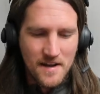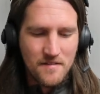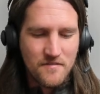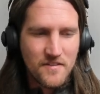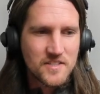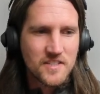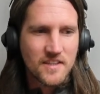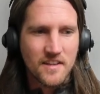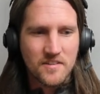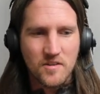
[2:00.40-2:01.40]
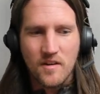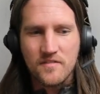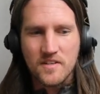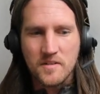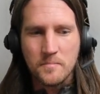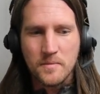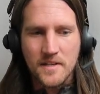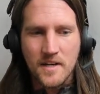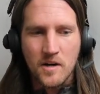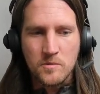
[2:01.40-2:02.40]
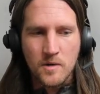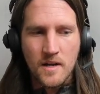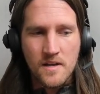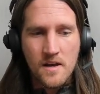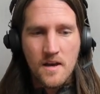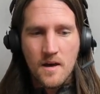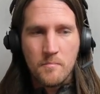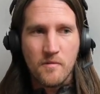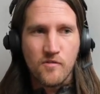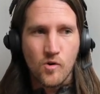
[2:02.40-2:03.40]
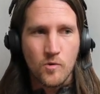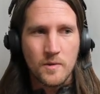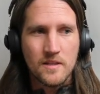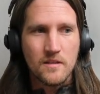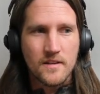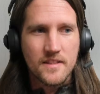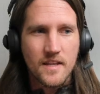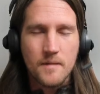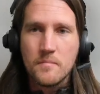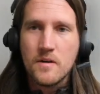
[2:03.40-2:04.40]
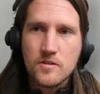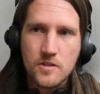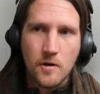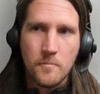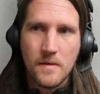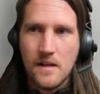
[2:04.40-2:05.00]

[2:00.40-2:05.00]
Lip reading: and finishing things off to complete our array before we look at them. So